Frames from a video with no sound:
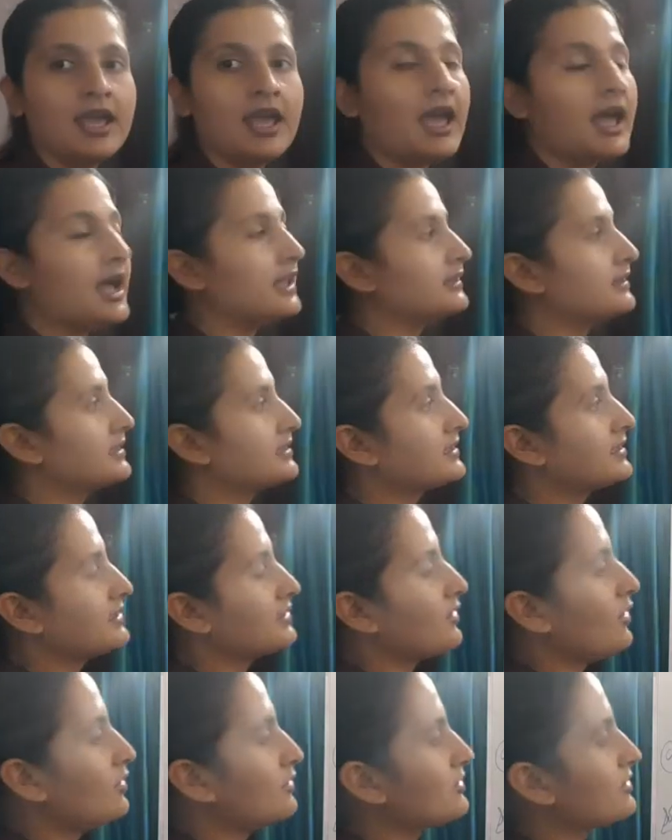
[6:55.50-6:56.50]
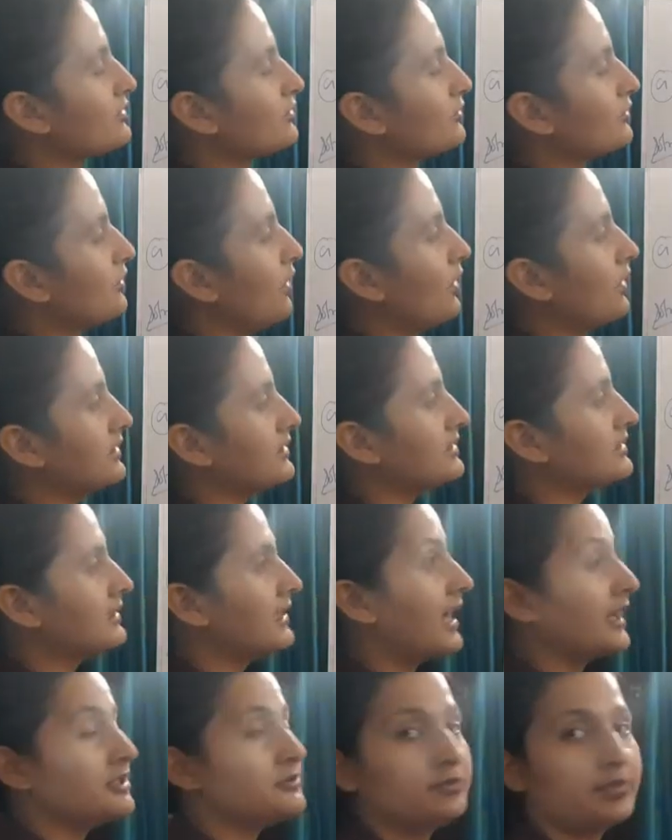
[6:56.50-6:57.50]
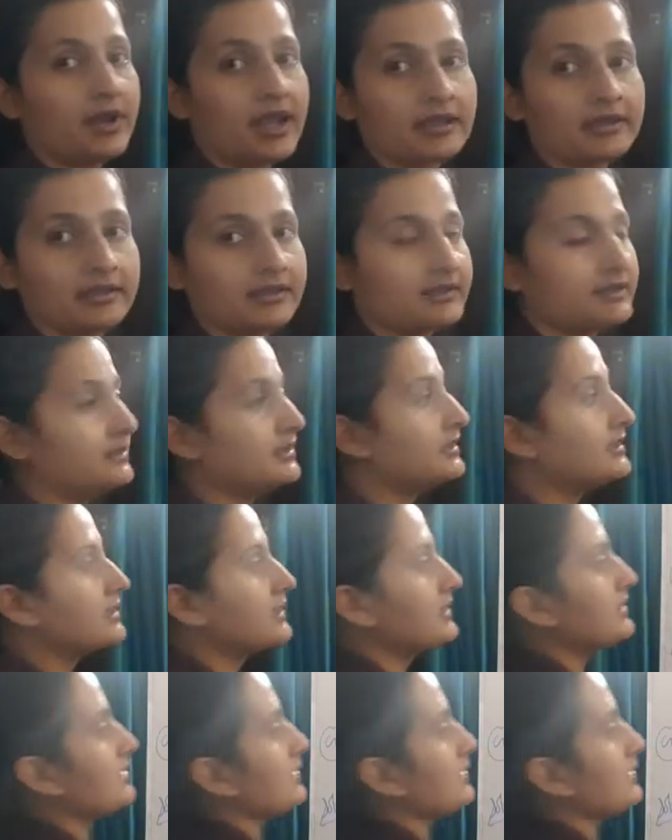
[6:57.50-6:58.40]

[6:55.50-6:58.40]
And this is also called as line bracket. This is